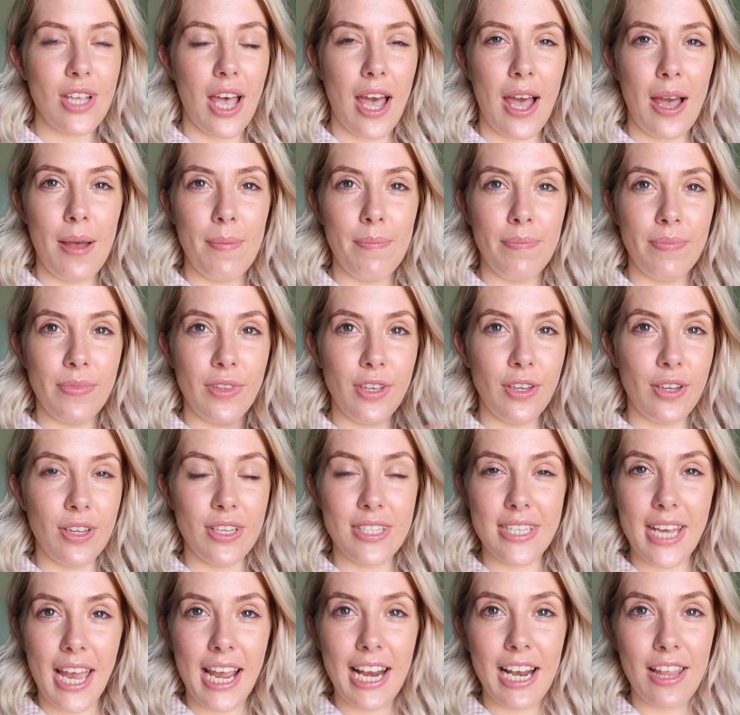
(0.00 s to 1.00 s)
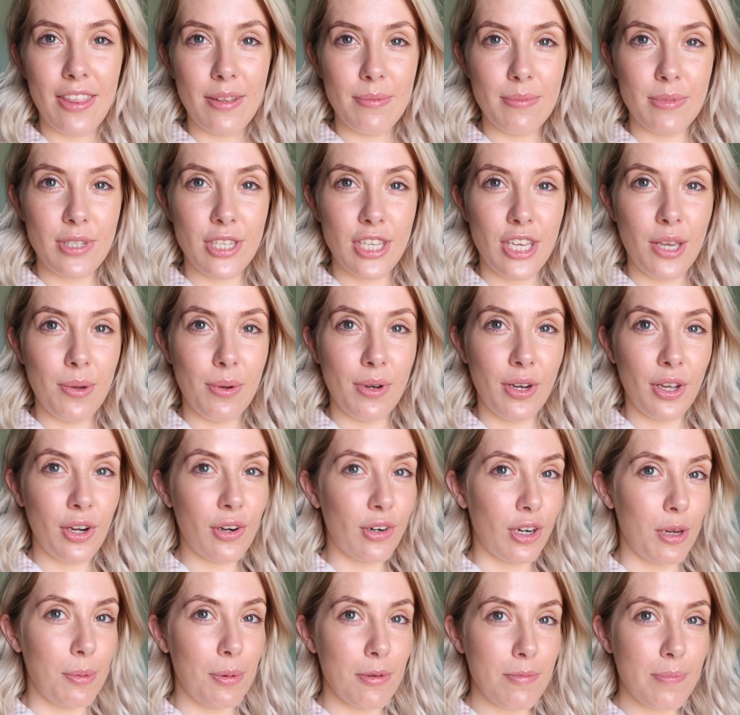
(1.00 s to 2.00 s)
You can tailor them to you and a
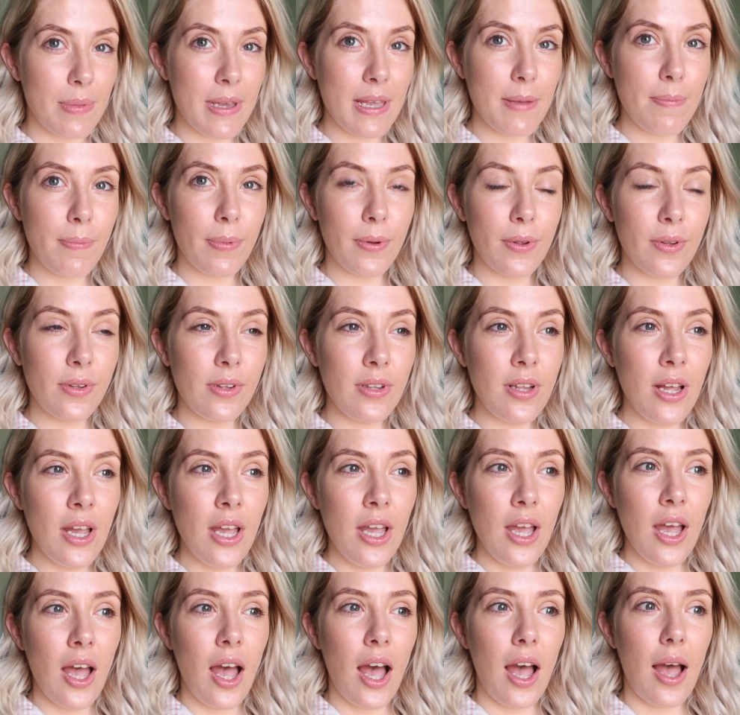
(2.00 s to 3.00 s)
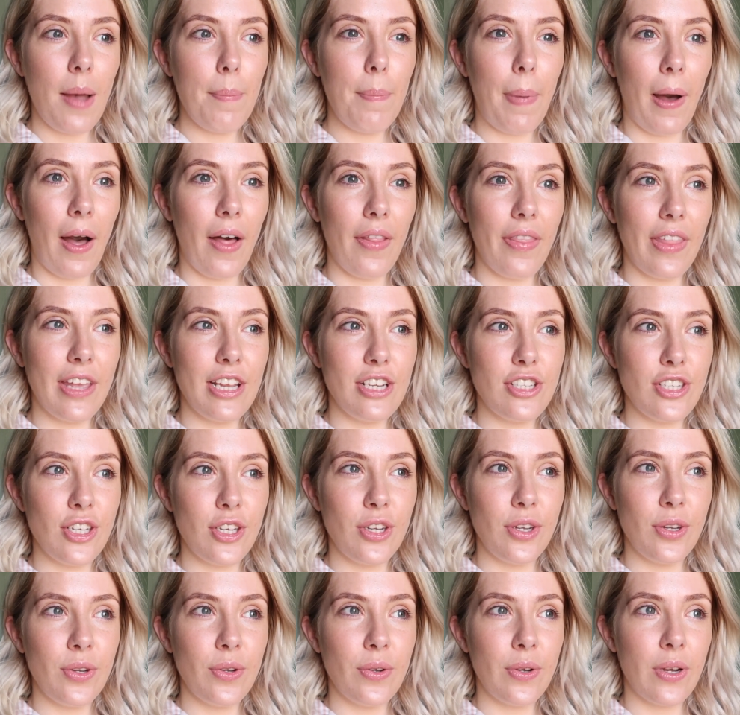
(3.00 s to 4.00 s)
group of people. But they
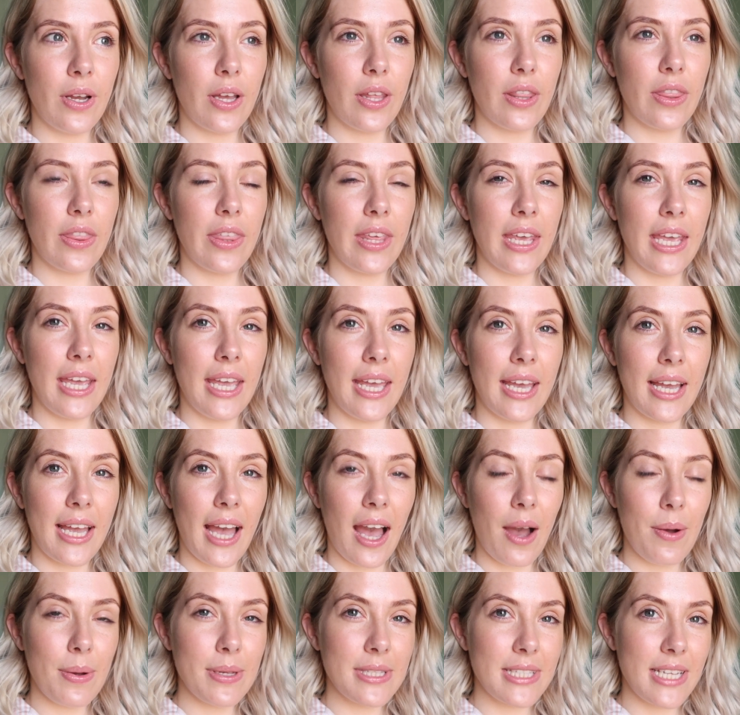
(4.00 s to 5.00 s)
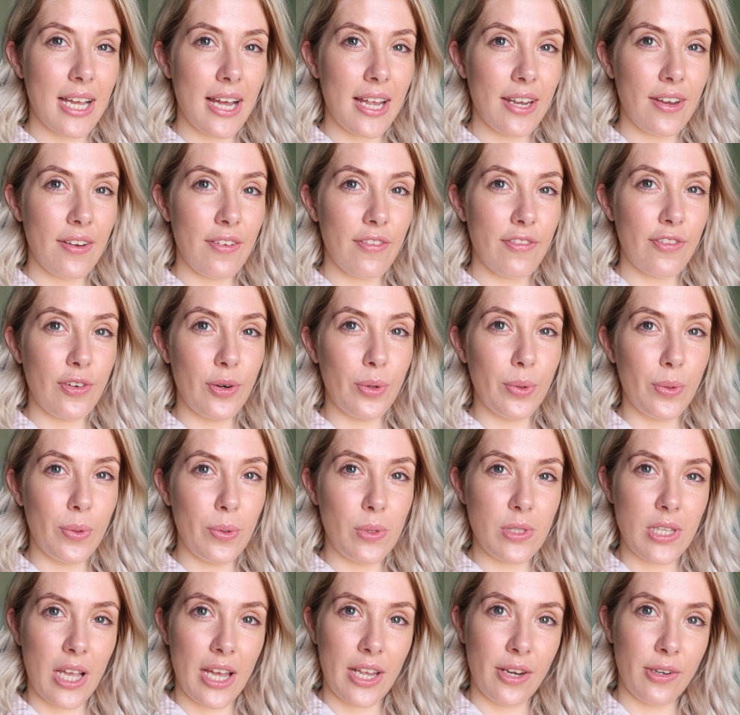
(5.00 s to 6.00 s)
do the Kawasan
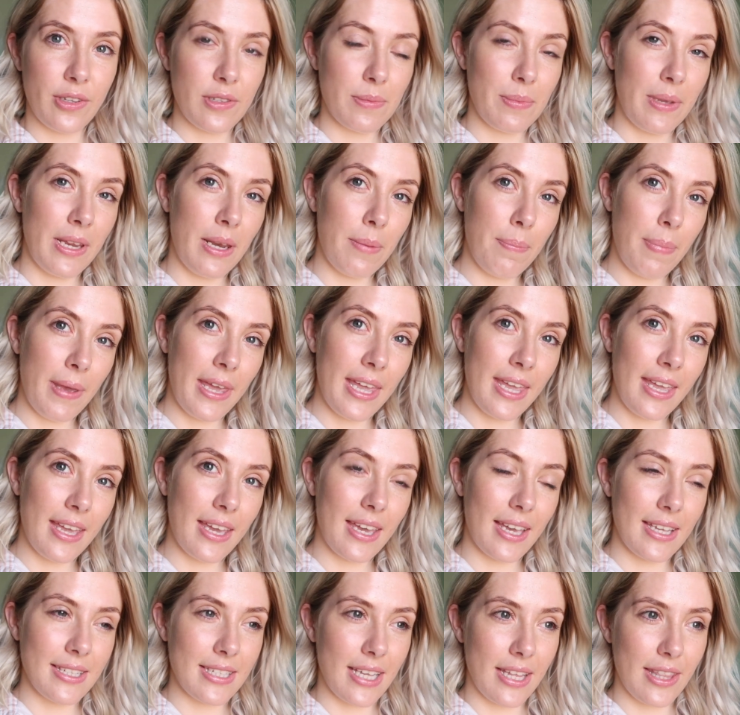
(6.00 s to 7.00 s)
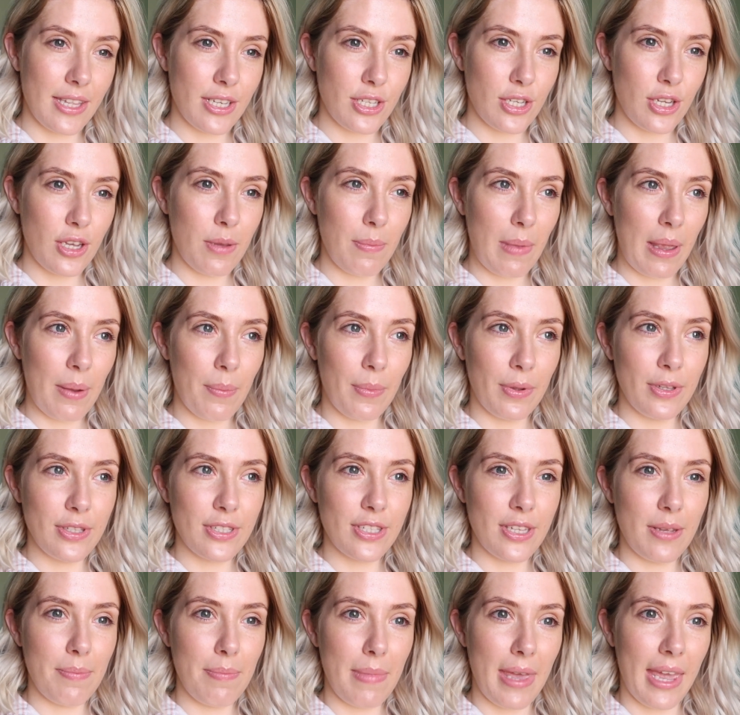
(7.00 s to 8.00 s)
Falls and Osmina Peak as like the two main
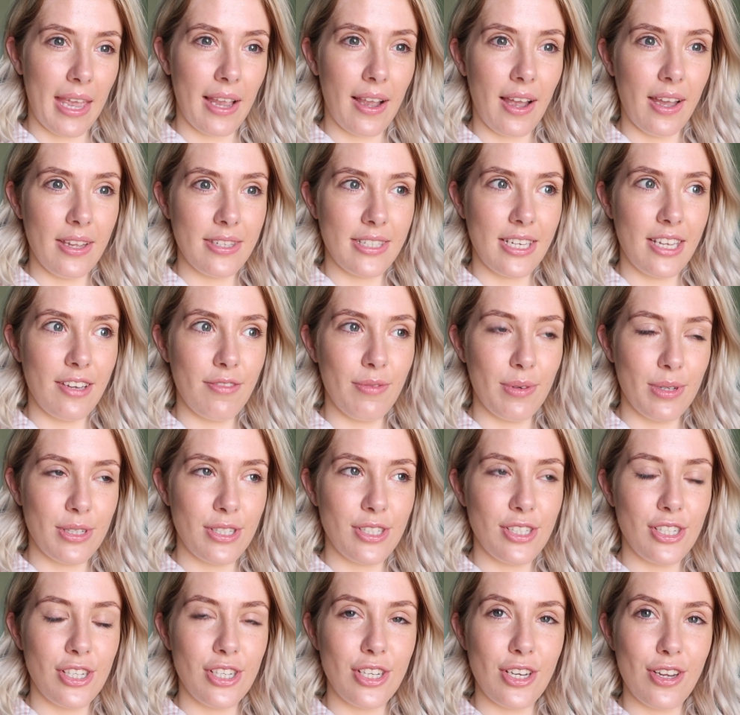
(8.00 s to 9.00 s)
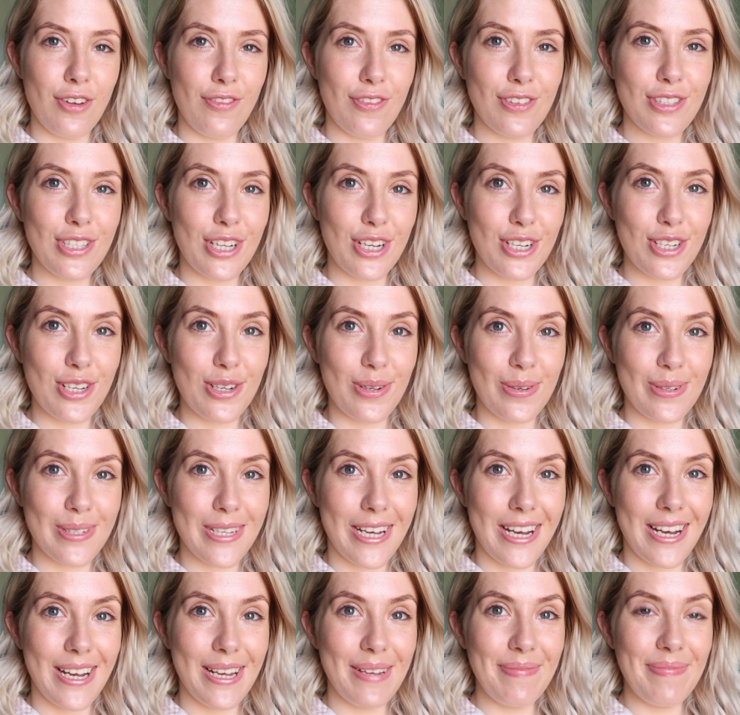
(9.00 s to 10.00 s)
ones that me and Kirsty have wanted to do for such a long
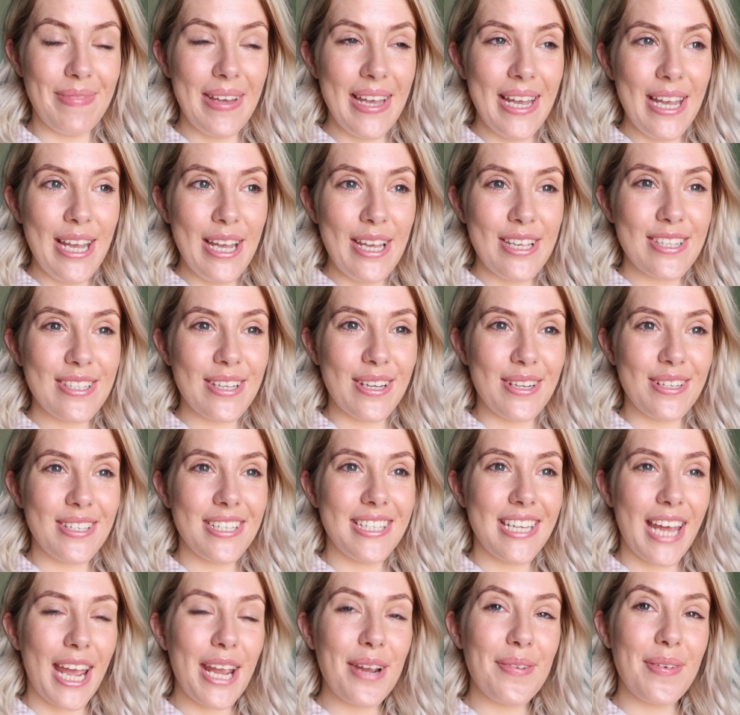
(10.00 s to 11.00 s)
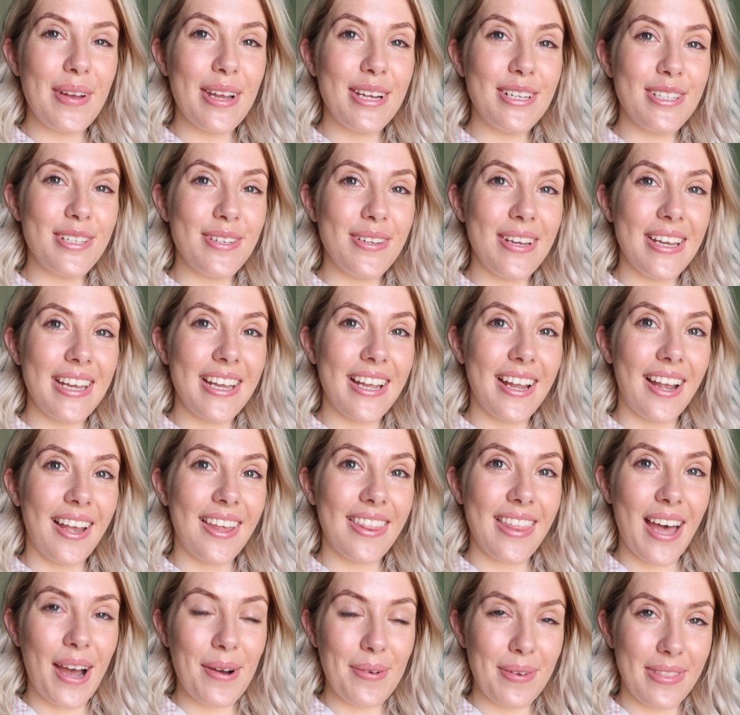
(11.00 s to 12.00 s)
time. So today we are
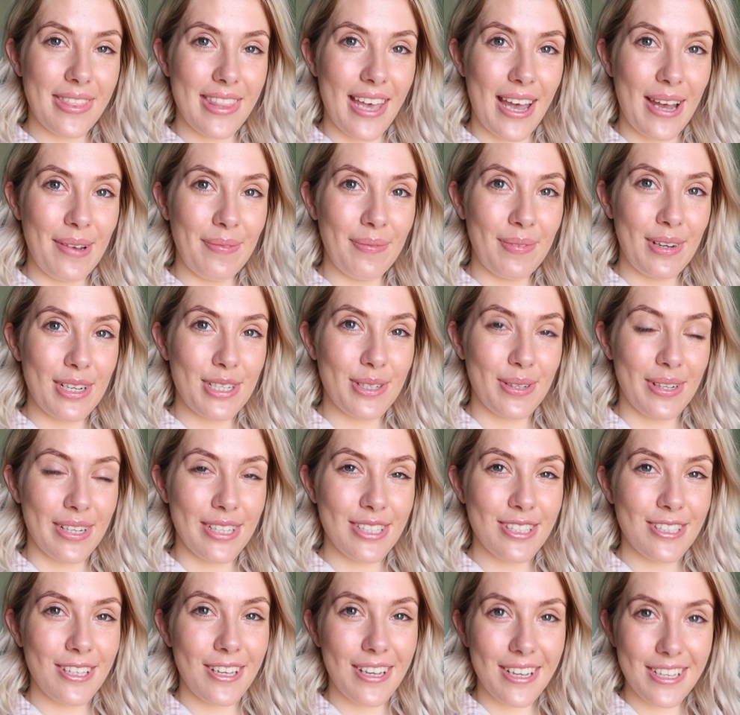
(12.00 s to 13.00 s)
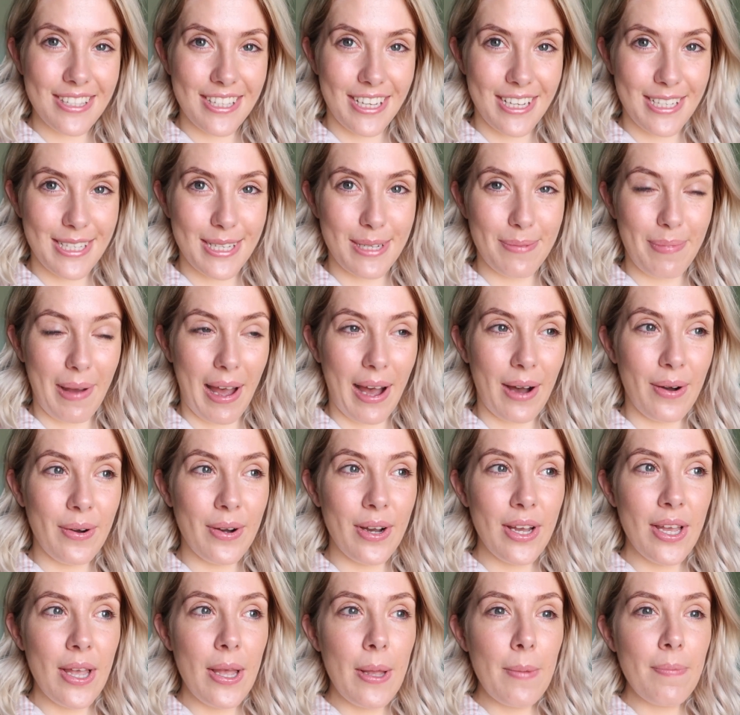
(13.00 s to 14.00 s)
doing that with them, which we are so excited
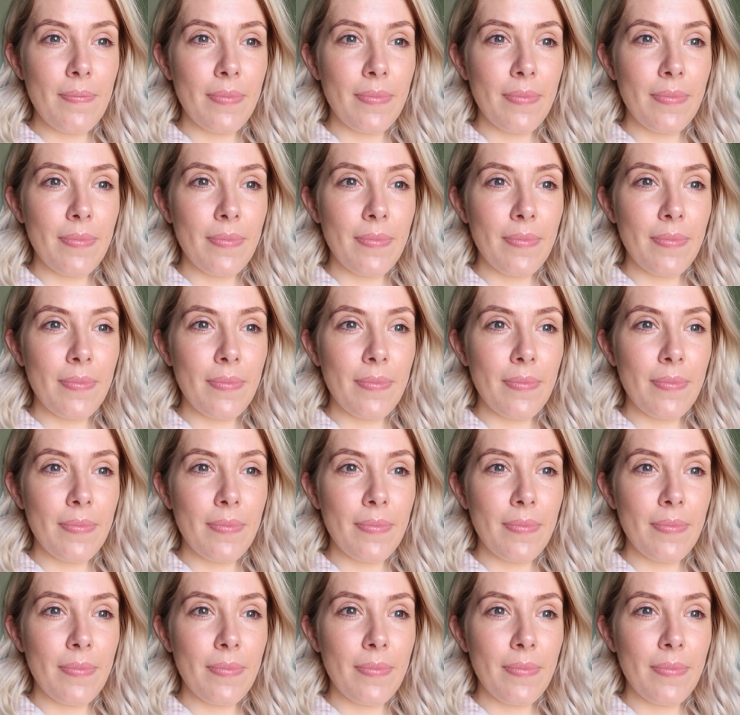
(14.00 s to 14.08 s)
about.